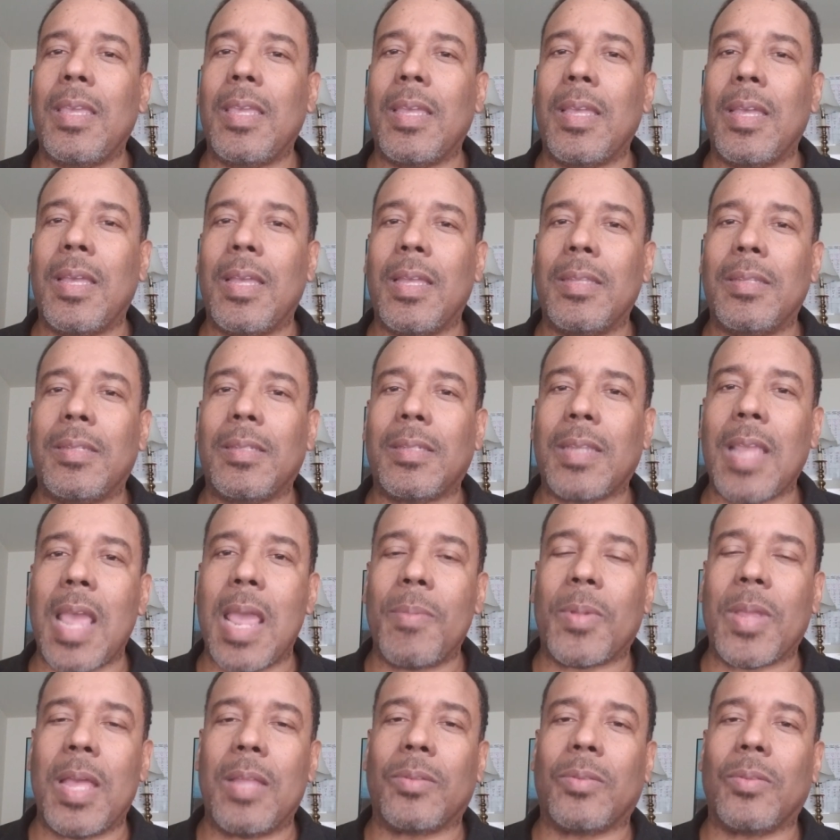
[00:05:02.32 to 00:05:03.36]
uh,
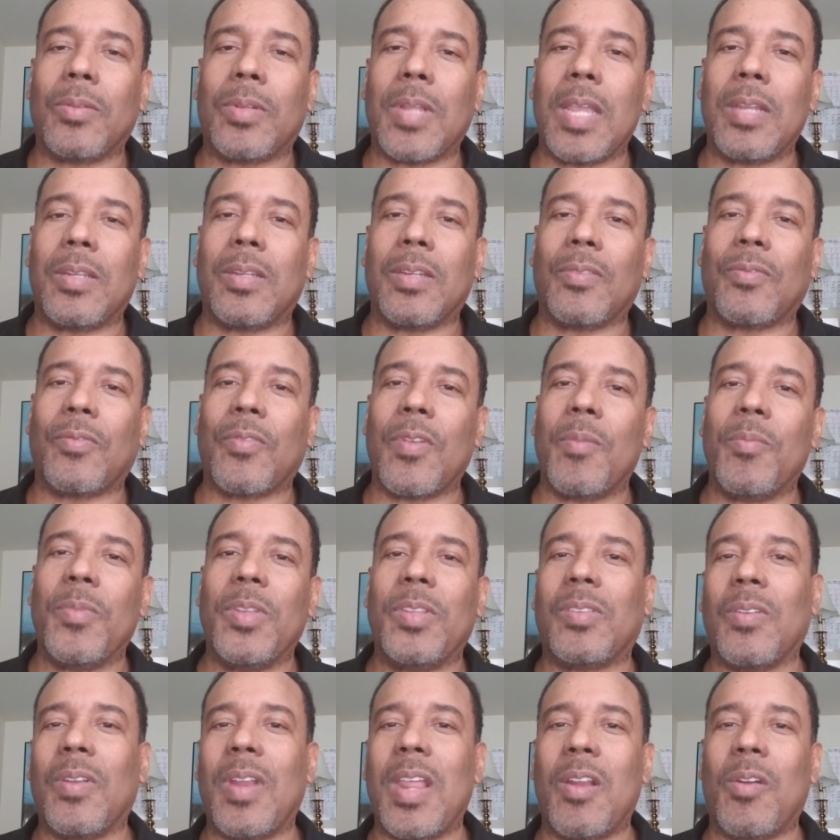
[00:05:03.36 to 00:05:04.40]
Skype consultations from
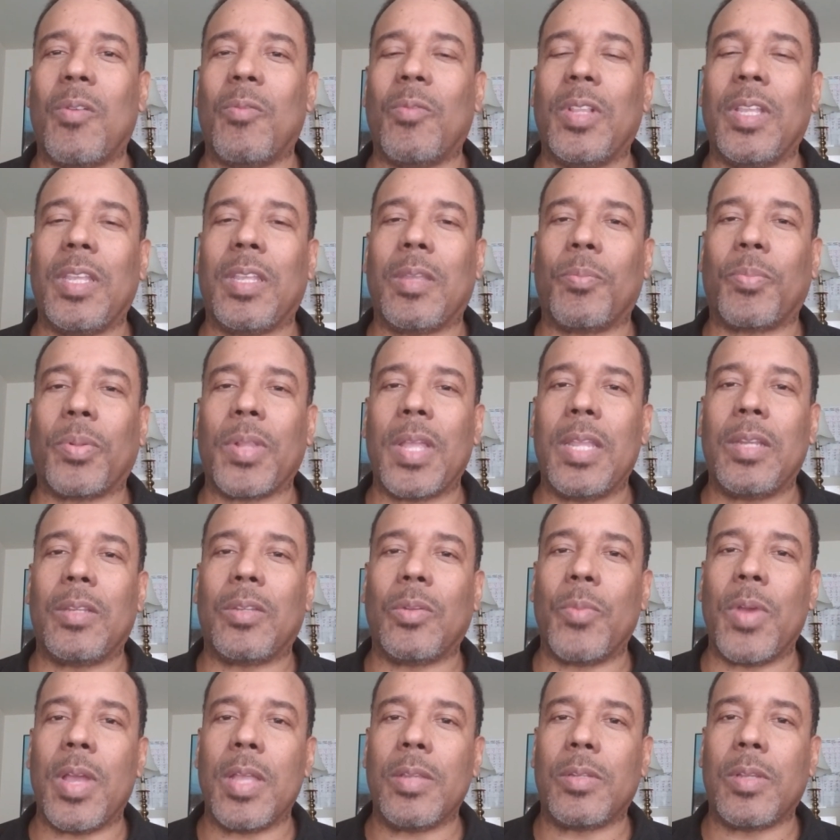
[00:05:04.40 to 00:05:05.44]
me, so they don't really complain
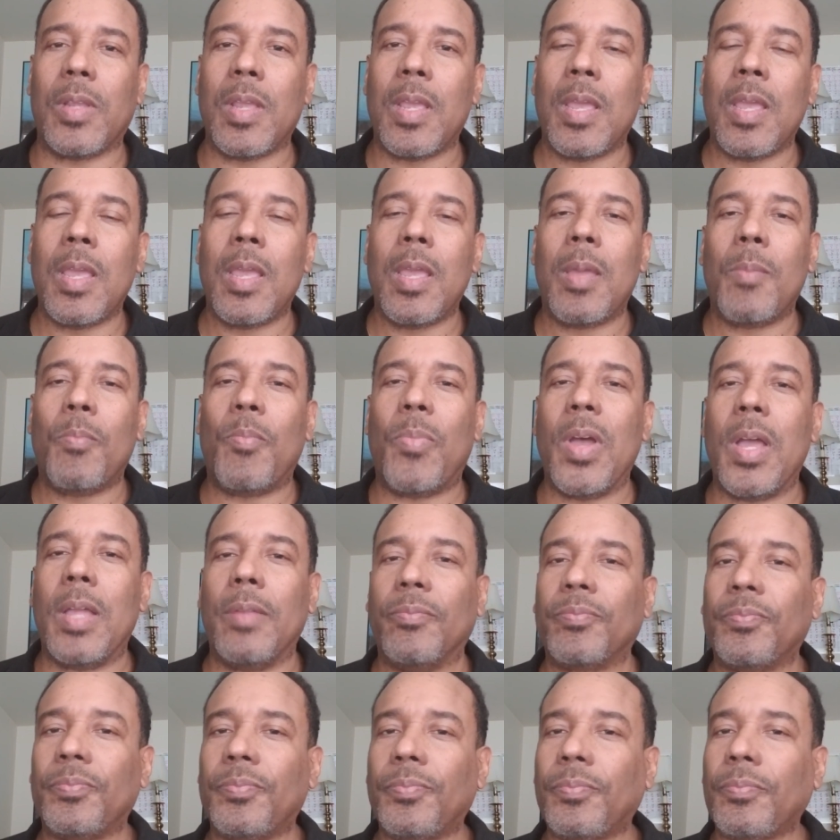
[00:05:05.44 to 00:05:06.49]
too much. But